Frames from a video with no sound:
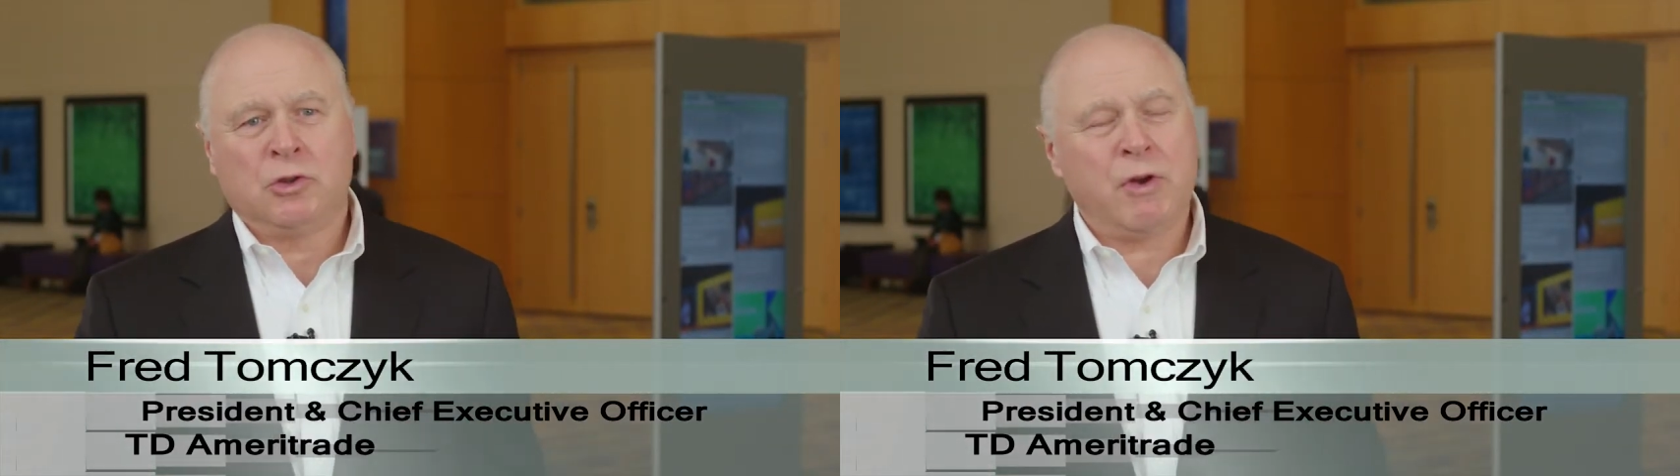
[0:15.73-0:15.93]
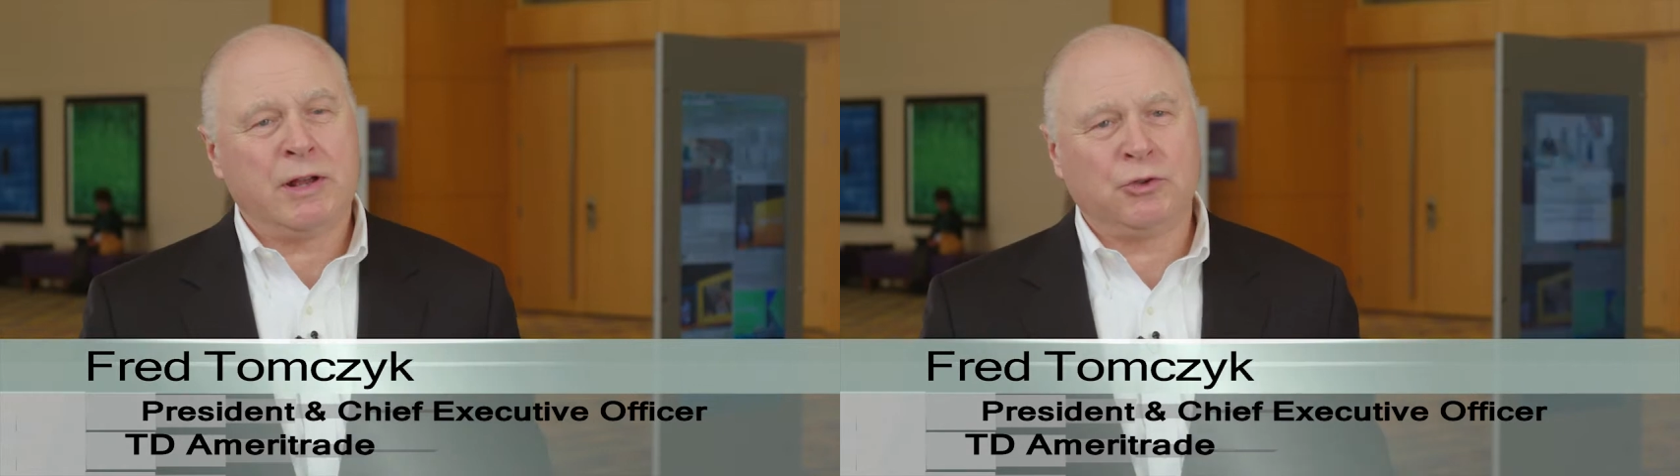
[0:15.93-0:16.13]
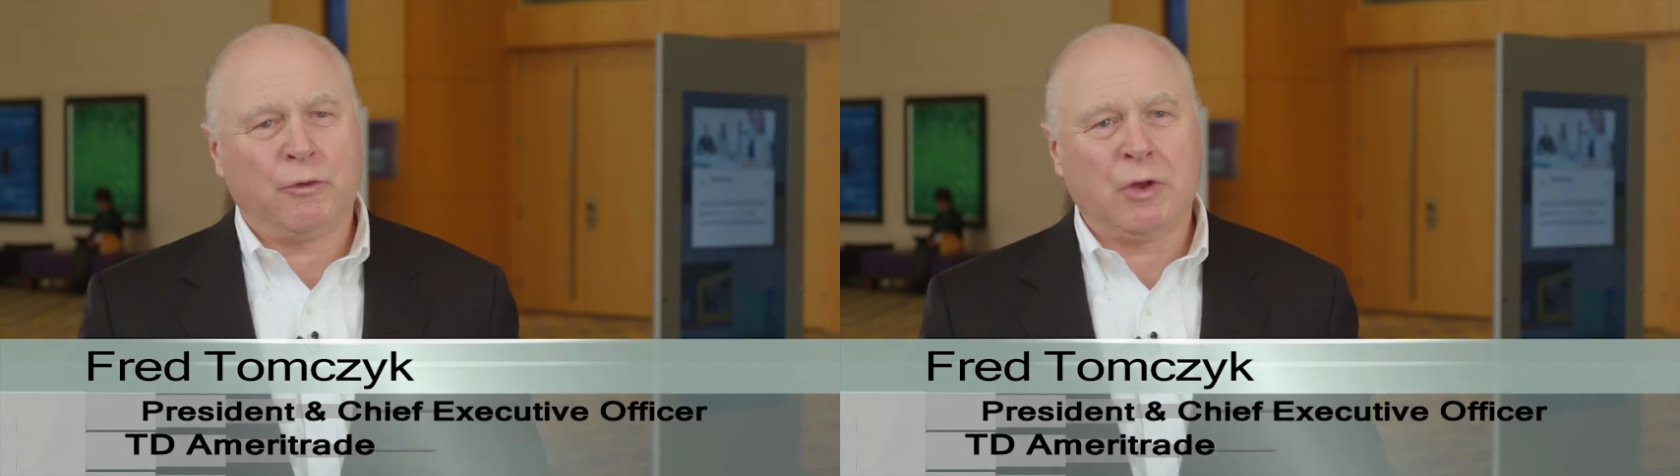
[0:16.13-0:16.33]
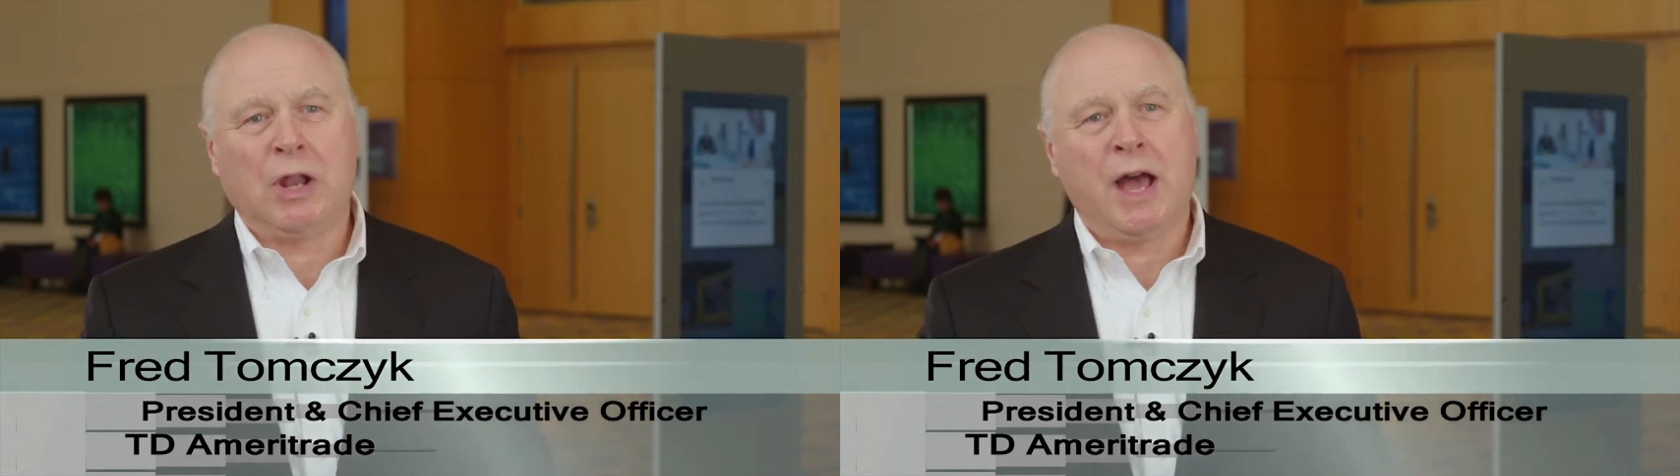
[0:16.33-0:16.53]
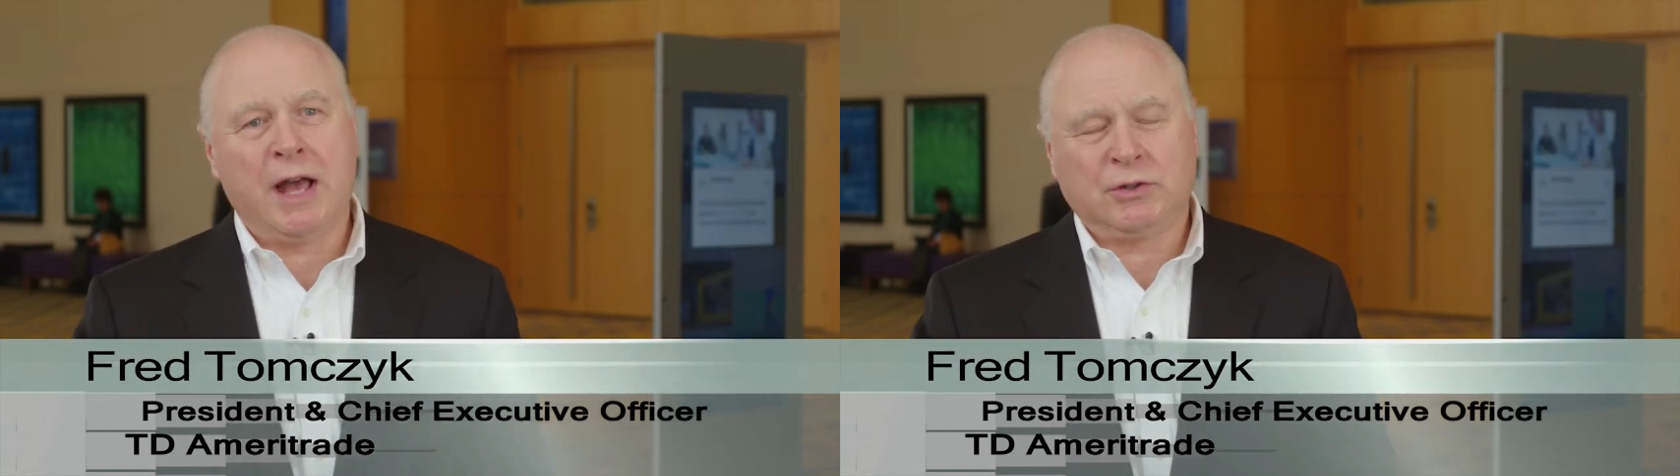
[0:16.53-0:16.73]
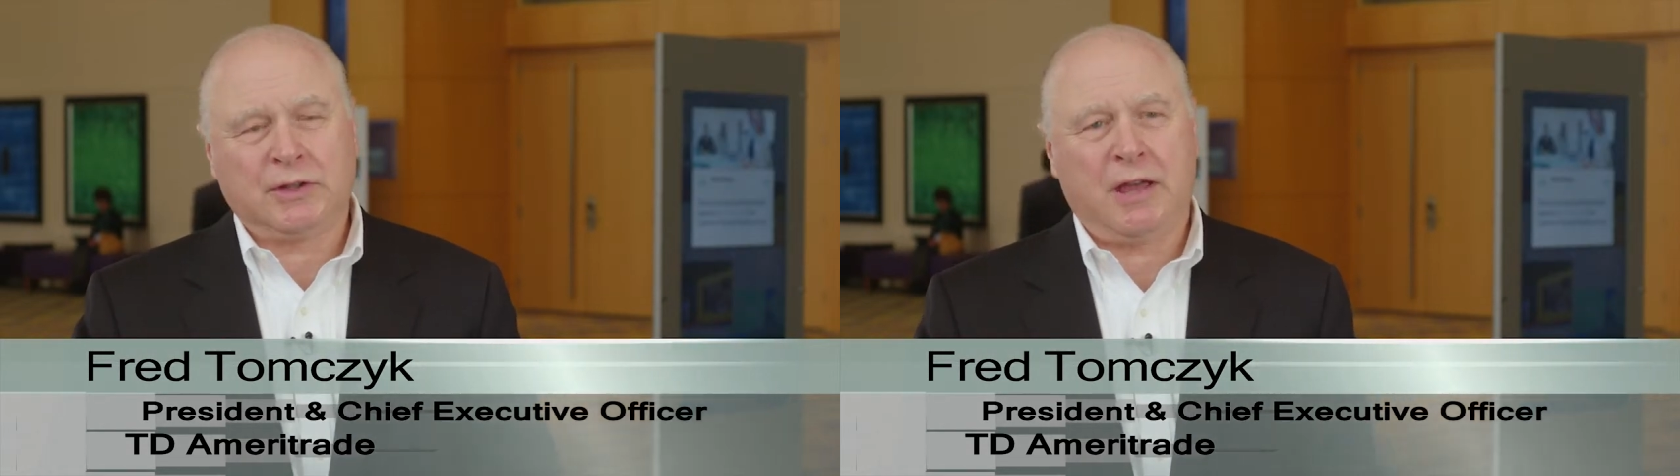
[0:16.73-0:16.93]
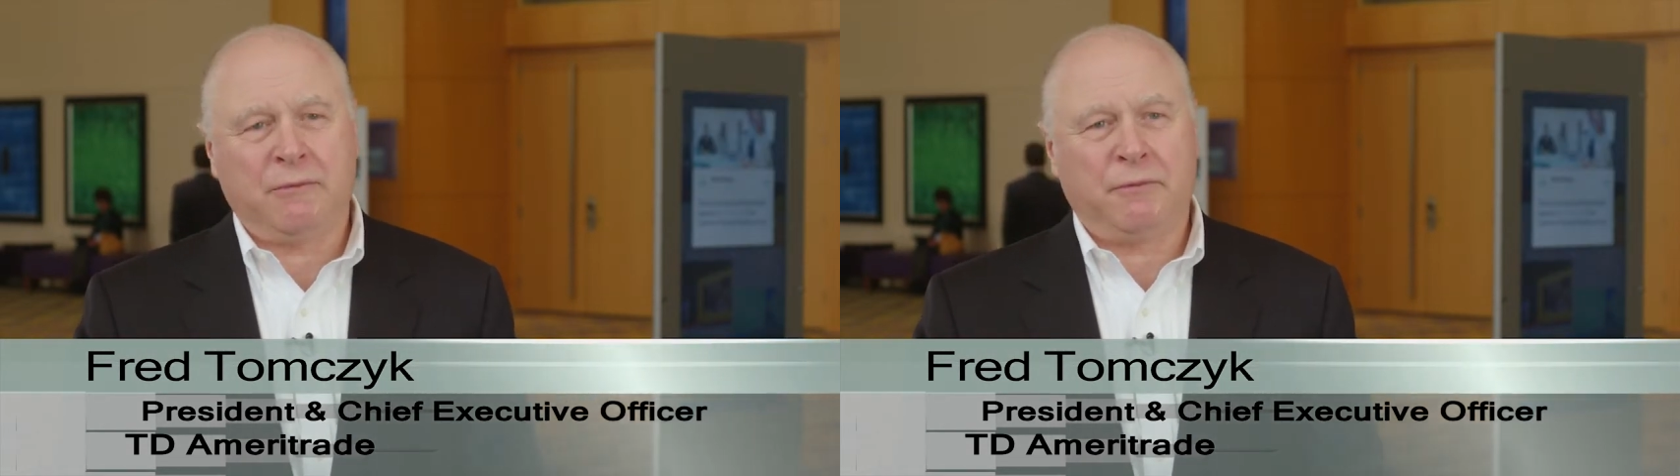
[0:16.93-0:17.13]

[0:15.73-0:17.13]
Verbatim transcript: trends over the last 10,